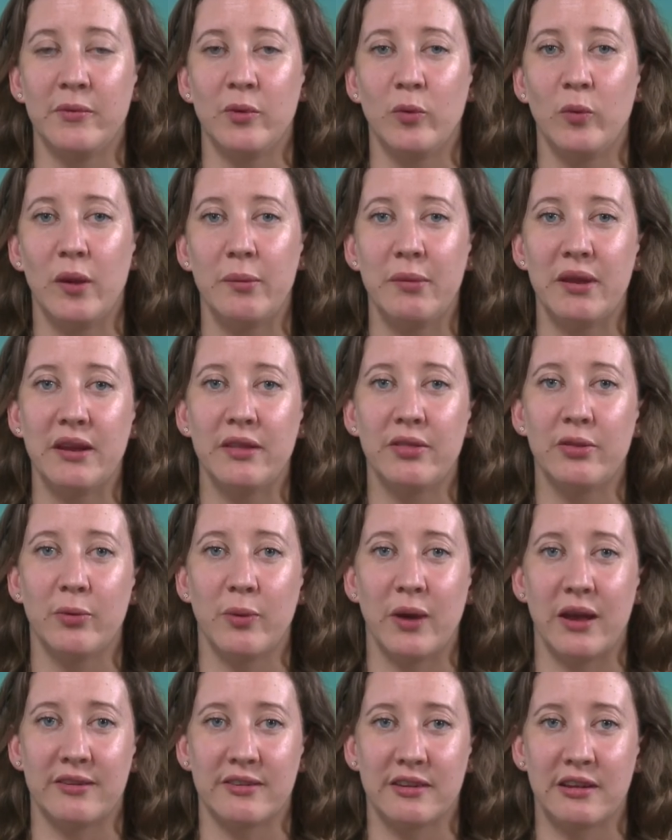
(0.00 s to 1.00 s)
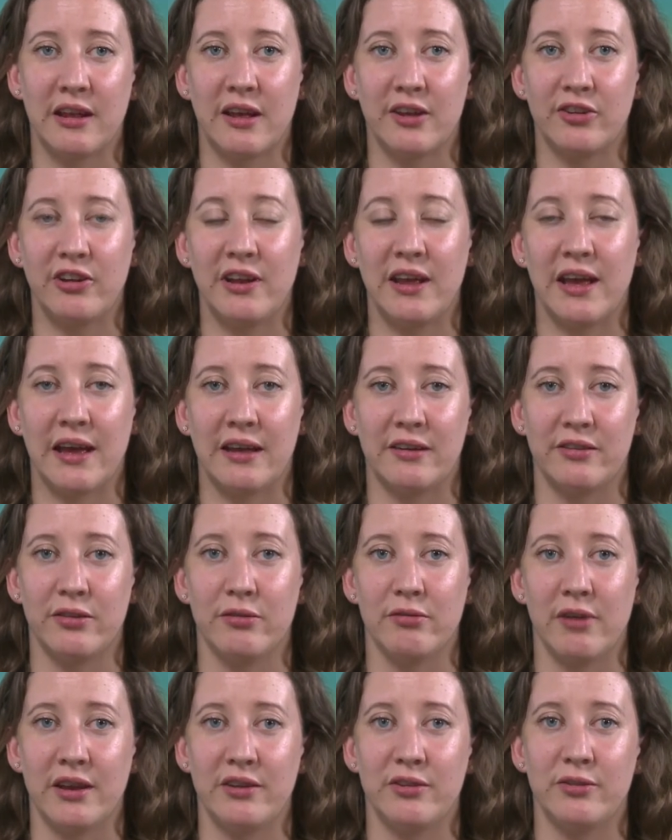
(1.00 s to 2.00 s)
women in the West largely had the
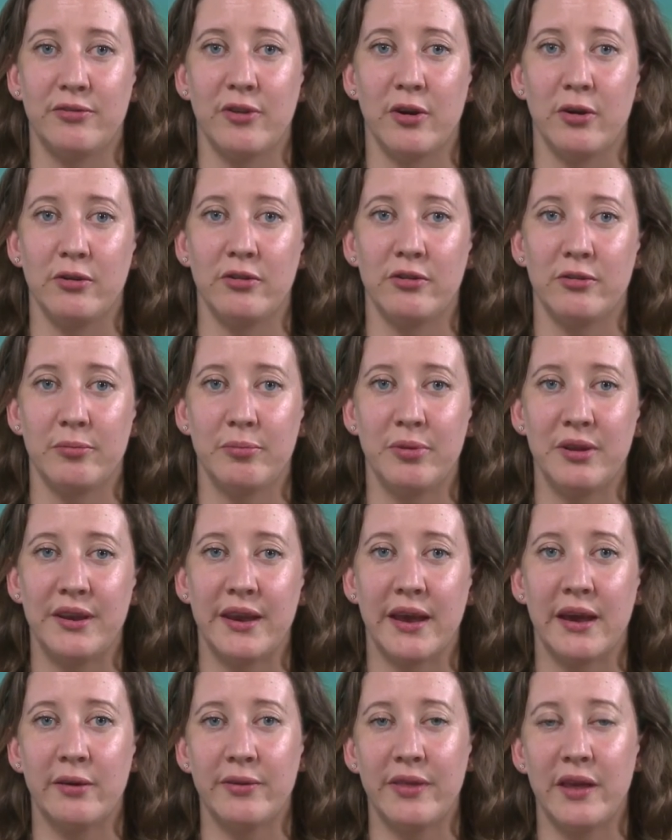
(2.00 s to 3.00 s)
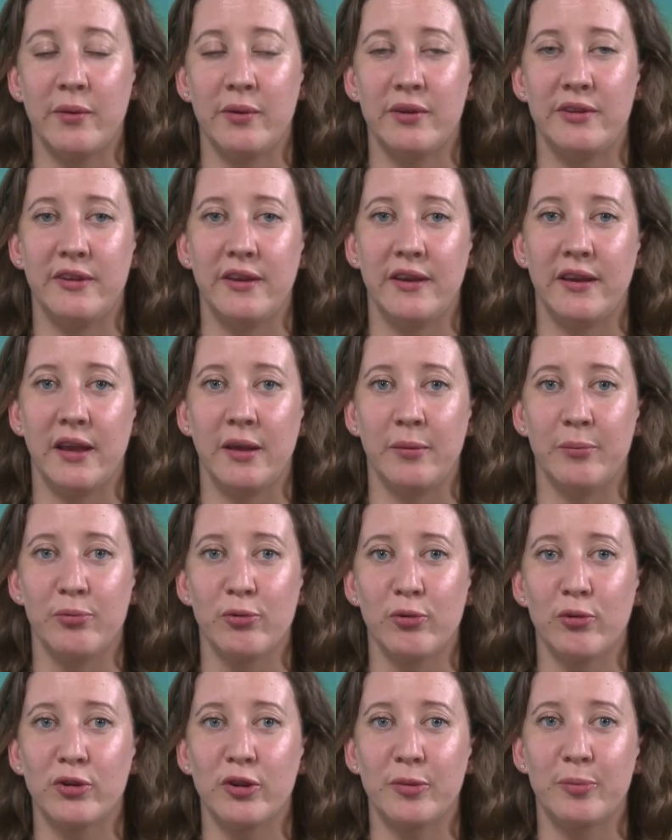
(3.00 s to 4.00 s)
right to vote, but now they were seeking
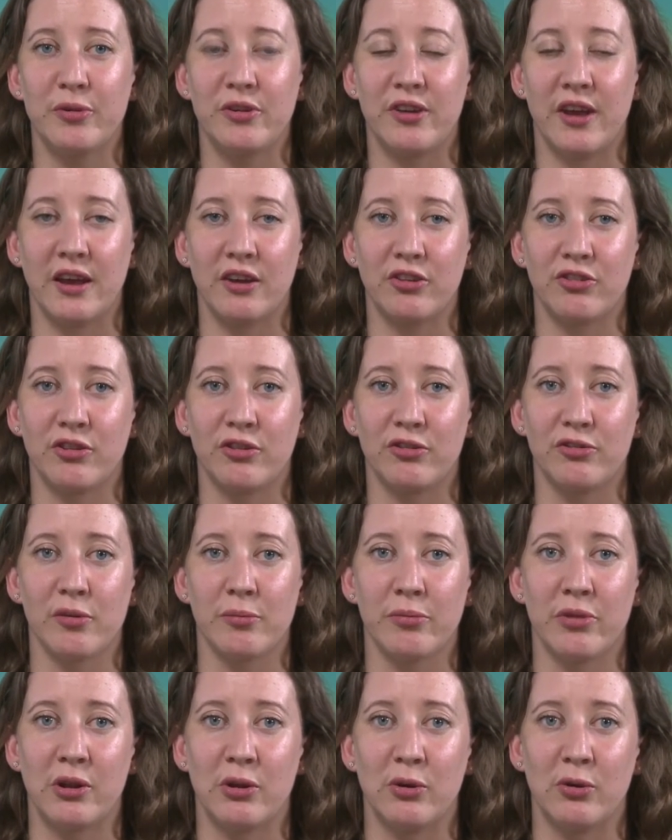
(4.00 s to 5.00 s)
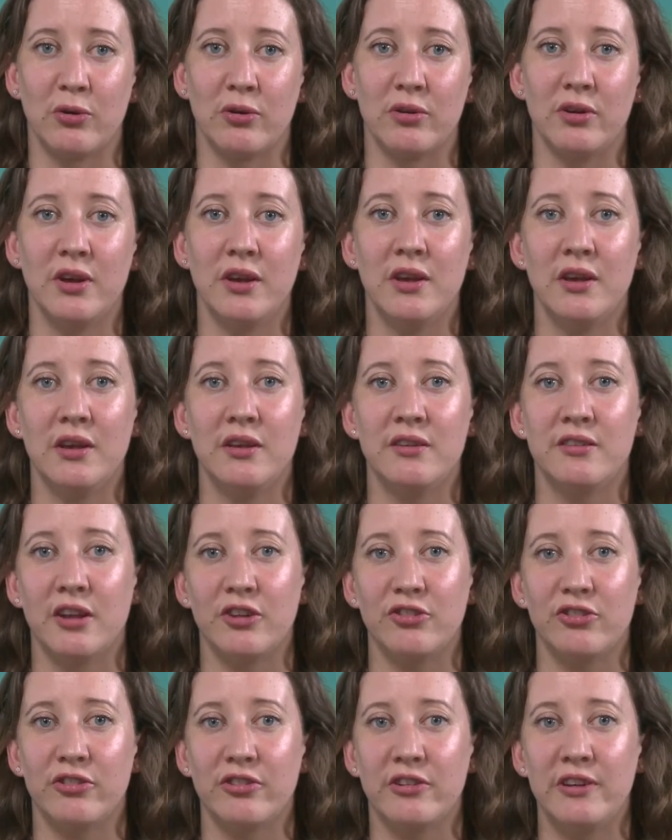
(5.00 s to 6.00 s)
broader protections from the law,
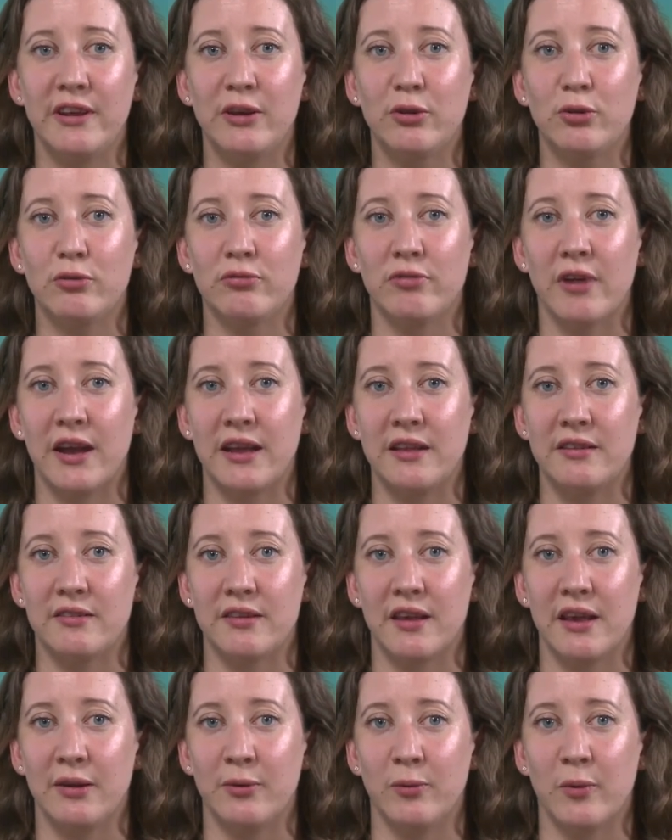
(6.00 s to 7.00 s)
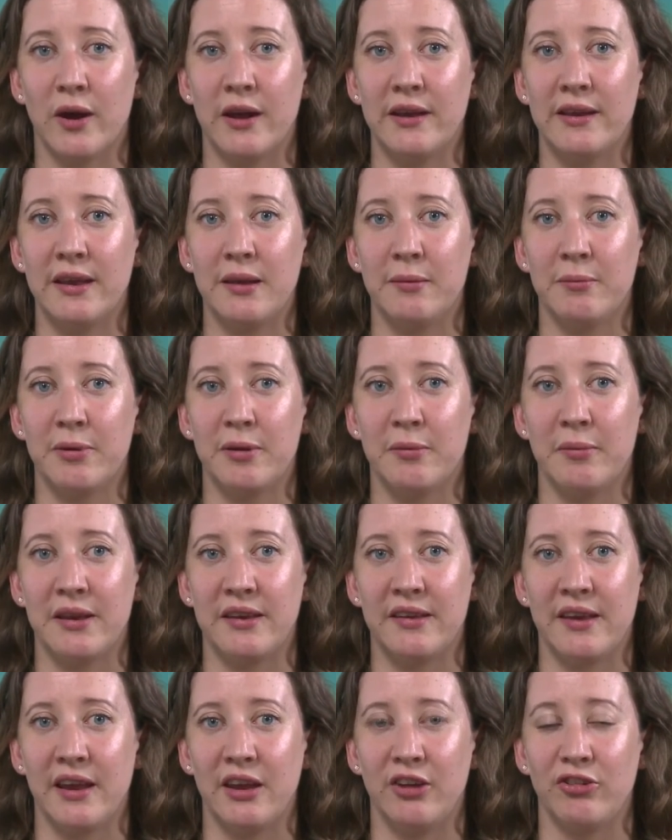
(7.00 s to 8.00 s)
such as legal rights and wider
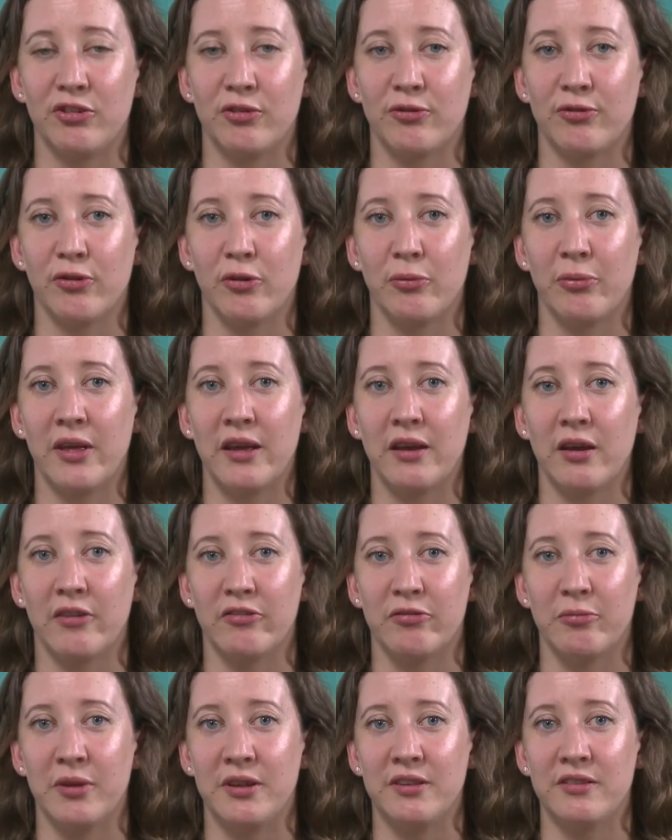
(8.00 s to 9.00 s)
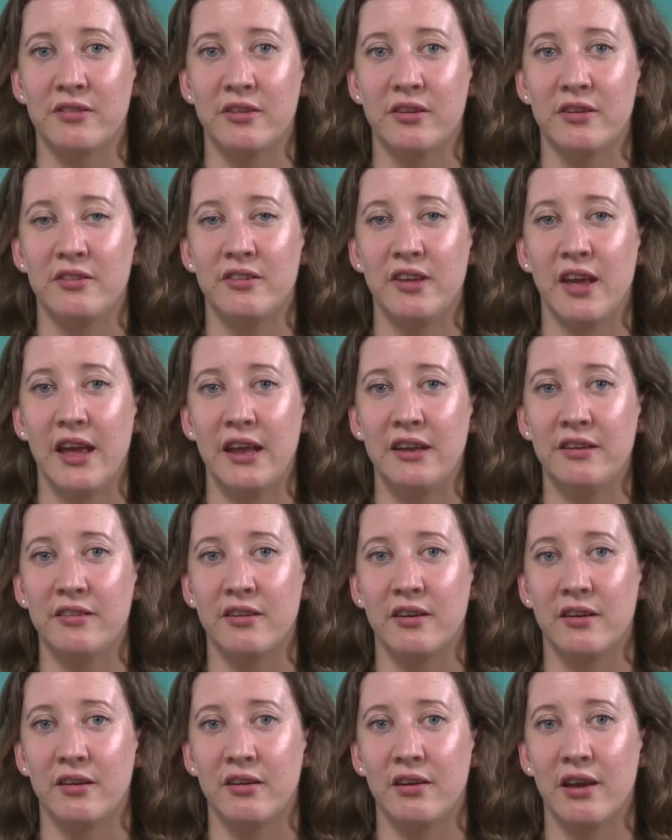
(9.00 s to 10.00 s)
implementation from their governments, to
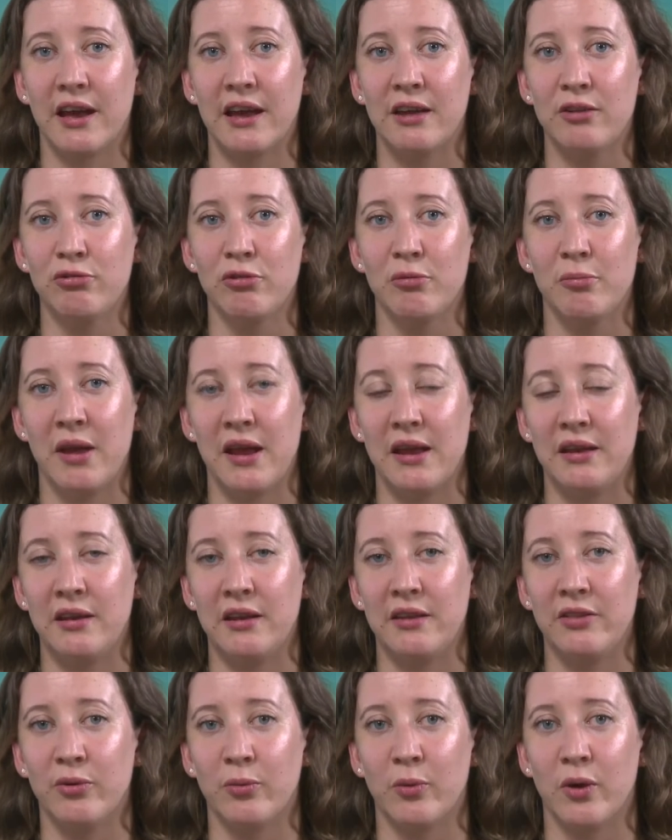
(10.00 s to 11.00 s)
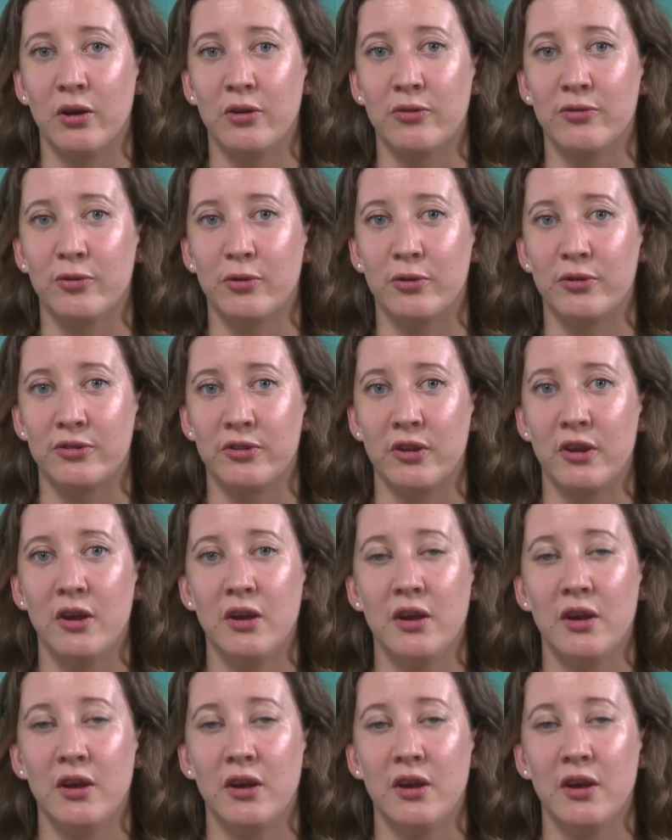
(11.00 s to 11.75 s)
enter and remain in the workforce,